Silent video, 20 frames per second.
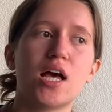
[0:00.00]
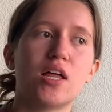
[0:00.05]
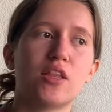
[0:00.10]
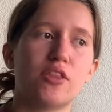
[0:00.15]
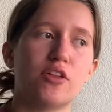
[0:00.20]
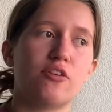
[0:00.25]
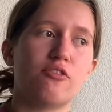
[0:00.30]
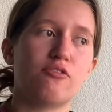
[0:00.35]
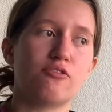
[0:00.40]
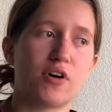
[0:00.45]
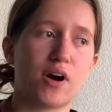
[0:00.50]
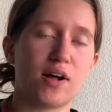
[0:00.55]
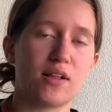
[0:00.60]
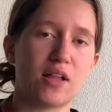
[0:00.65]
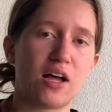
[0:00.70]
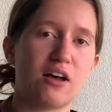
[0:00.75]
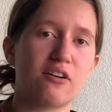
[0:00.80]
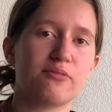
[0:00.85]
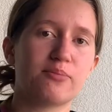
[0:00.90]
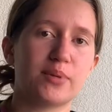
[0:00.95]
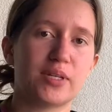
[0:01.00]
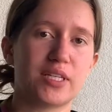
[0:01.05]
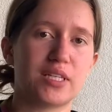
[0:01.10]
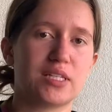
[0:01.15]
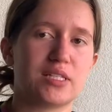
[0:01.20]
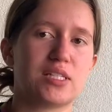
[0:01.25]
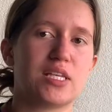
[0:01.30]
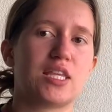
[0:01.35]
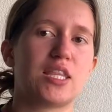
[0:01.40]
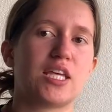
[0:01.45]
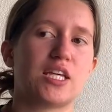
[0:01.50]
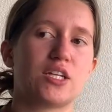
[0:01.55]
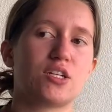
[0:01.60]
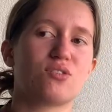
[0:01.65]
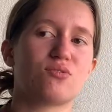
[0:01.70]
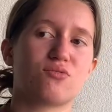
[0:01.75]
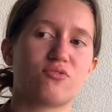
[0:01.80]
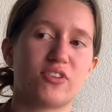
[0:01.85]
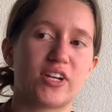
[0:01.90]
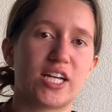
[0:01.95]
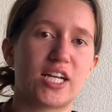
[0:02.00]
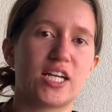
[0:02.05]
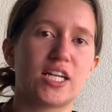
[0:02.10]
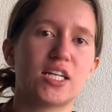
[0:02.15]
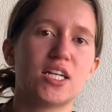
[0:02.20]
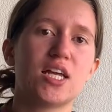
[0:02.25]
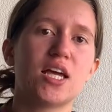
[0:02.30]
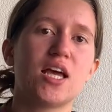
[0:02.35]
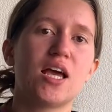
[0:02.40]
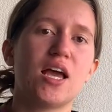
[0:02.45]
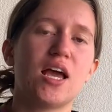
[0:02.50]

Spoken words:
they'll fall off because they think it's rain,